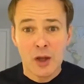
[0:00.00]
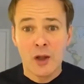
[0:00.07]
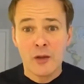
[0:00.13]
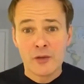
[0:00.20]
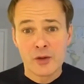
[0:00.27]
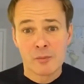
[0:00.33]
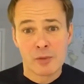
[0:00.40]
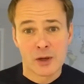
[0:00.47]

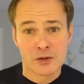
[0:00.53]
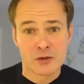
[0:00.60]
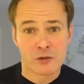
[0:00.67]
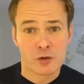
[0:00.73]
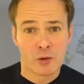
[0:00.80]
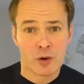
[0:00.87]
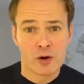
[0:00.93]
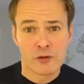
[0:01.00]
the impact of
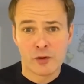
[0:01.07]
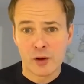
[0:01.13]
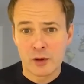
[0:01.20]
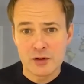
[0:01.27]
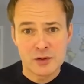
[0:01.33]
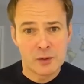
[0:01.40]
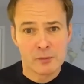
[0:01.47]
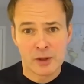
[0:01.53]
coronavirus,
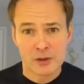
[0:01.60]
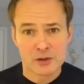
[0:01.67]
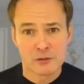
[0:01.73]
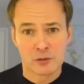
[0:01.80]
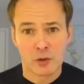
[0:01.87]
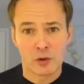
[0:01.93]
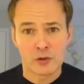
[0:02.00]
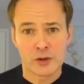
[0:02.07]
the impact of
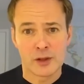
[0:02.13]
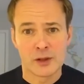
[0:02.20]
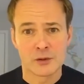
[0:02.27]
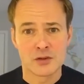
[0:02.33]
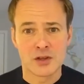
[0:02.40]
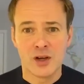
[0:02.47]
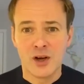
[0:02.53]
lockdowns,